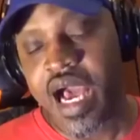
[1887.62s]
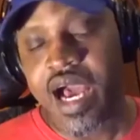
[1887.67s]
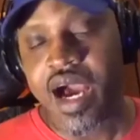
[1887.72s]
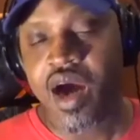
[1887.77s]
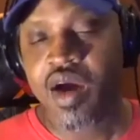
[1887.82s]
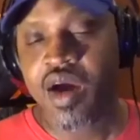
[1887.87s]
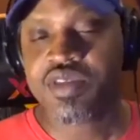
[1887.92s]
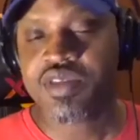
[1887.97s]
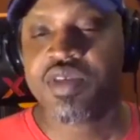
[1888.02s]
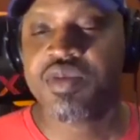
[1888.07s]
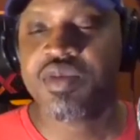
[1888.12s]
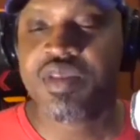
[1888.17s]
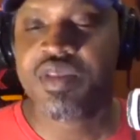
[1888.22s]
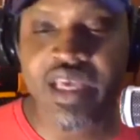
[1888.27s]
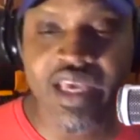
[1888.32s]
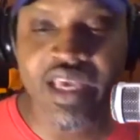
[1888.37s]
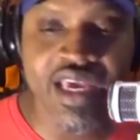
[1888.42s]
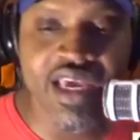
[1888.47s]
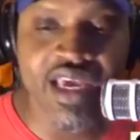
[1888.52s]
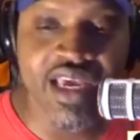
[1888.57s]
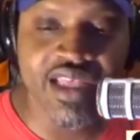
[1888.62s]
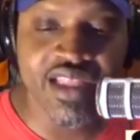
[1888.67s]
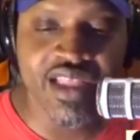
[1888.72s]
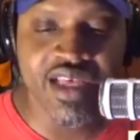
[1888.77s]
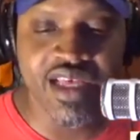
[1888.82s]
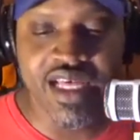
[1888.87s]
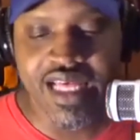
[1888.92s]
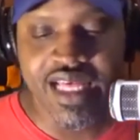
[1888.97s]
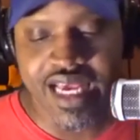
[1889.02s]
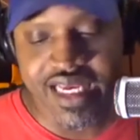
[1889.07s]
also think, and
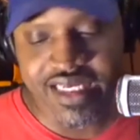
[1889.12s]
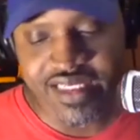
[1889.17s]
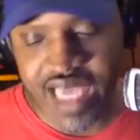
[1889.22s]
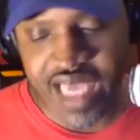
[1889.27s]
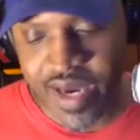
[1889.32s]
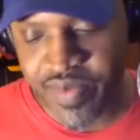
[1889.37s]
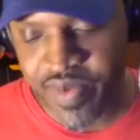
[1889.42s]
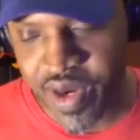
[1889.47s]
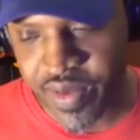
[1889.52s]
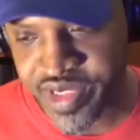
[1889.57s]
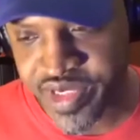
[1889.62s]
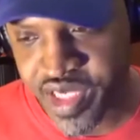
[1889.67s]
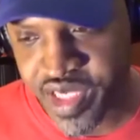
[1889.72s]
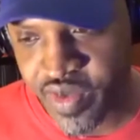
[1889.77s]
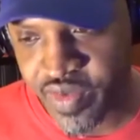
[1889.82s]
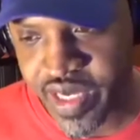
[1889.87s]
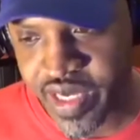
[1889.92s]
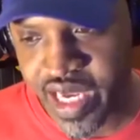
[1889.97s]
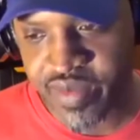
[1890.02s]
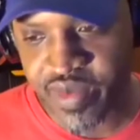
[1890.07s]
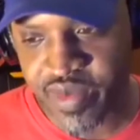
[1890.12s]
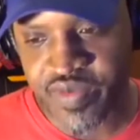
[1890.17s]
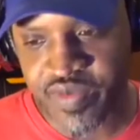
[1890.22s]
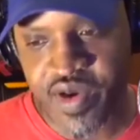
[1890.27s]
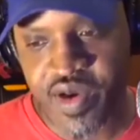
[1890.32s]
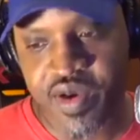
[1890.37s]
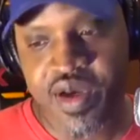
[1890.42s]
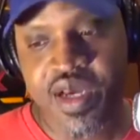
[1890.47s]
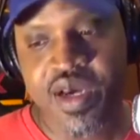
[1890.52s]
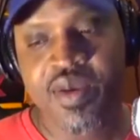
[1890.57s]
like I said, I promise y'all, we got to move
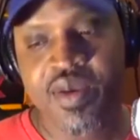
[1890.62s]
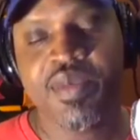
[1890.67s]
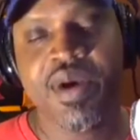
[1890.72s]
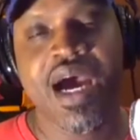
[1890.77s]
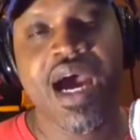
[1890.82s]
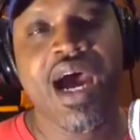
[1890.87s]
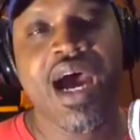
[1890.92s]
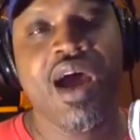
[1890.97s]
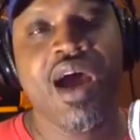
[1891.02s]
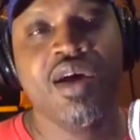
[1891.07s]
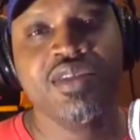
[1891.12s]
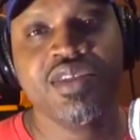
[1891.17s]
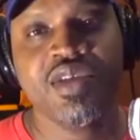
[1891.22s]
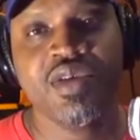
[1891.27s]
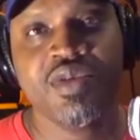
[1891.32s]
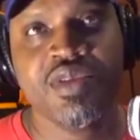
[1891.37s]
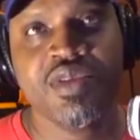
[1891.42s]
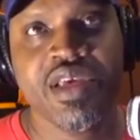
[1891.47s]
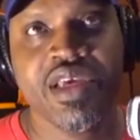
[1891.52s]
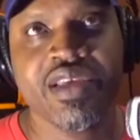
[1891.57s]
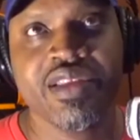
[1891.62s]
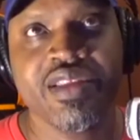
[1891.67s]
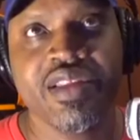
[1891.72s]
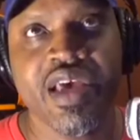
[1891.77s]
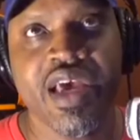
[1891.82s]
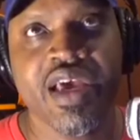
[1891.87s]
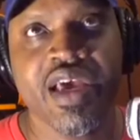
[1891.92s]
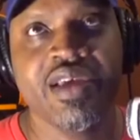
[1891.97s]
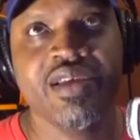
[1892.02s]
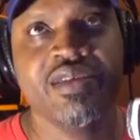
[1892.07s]
on. But I also think
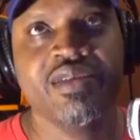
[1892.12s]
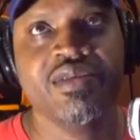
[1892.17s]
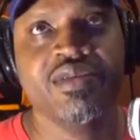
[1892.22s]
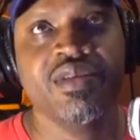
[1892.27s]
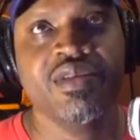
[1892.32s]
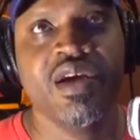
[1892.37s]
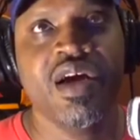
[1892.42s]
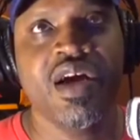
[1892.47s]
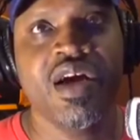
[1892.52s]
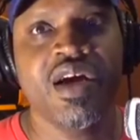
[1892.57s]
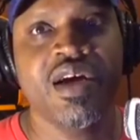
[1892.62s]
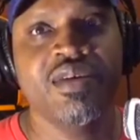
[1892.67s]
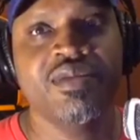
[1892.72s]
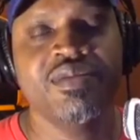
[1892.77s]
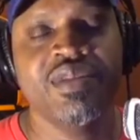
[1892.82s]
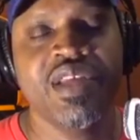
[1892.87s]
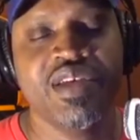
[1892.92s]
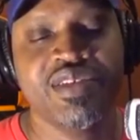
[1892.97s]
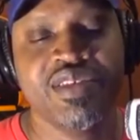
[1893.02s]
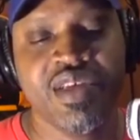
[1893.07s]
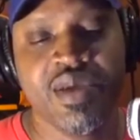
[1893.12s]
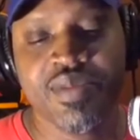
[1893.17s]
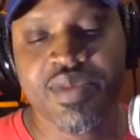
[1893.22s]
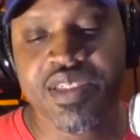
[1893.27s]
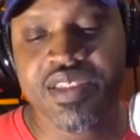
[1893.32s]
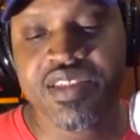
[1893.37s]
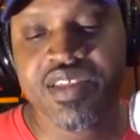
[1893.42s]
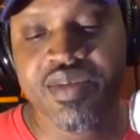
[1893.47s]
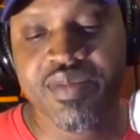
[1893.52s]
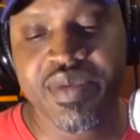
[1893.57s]
that there's
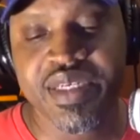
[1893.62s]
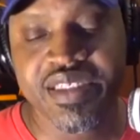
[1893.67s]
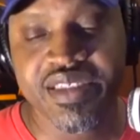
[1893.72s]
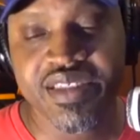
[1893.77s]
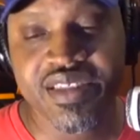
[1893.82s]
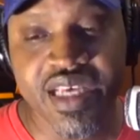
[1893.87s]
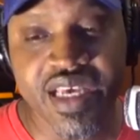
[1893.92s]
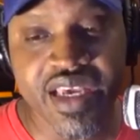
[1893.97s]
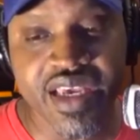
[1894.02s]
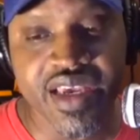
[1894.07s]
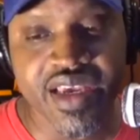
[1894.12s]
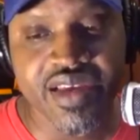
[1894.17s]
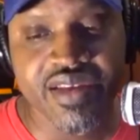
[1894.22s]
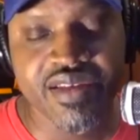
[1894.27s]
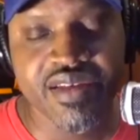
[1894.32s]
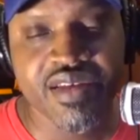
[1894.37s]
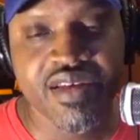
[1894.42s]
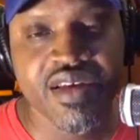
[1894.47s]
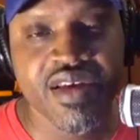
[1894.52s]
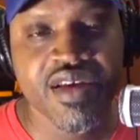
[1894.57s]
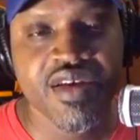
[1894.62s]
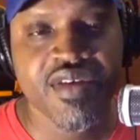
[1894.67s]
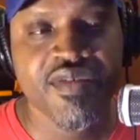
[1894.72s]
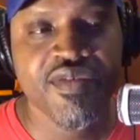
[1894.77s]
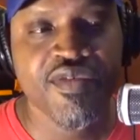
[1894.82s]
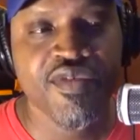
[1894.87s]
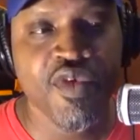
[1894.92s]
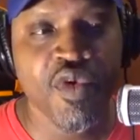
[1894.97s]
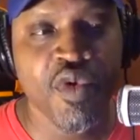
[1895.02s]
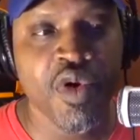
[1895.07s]
something to be said
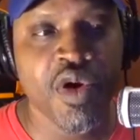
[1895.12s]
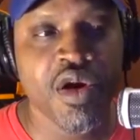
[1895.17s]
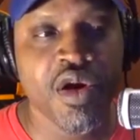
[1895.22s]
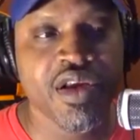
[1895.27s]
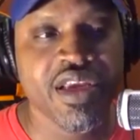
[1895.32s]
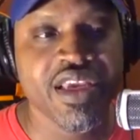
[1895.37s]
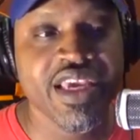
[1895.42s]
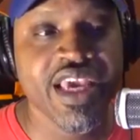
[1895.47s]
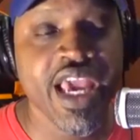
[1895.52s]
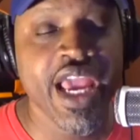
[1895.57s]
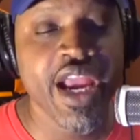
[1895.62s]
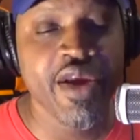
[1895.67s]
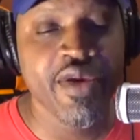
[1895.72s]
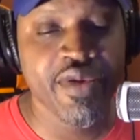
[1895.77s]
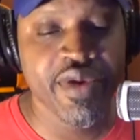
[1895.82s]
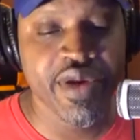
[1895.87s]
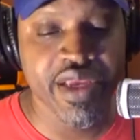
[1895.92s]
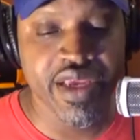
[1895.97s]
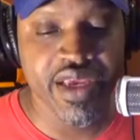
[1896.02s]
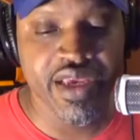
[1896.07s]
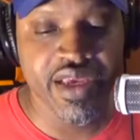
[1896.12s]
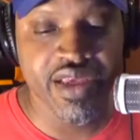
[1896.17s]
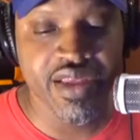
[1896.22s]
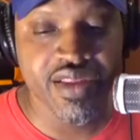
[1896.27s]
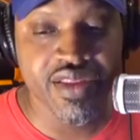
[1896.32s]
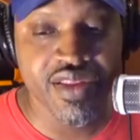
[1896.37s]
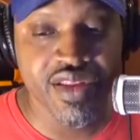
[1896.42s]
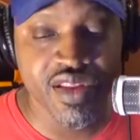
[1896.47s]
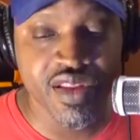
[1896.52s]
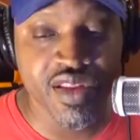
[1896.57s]
for carrying
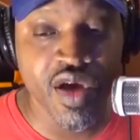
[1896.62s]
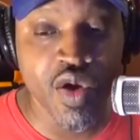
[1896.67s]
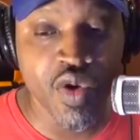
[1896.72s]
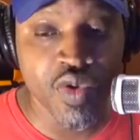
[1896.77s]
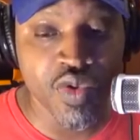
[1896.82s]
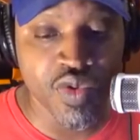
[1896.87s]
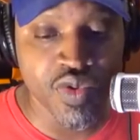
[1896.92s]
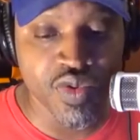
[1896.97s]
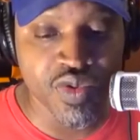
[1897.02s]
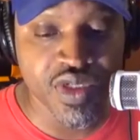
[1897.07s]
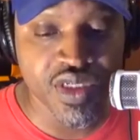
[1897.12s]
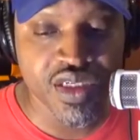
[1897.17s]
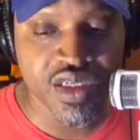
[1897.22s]
the load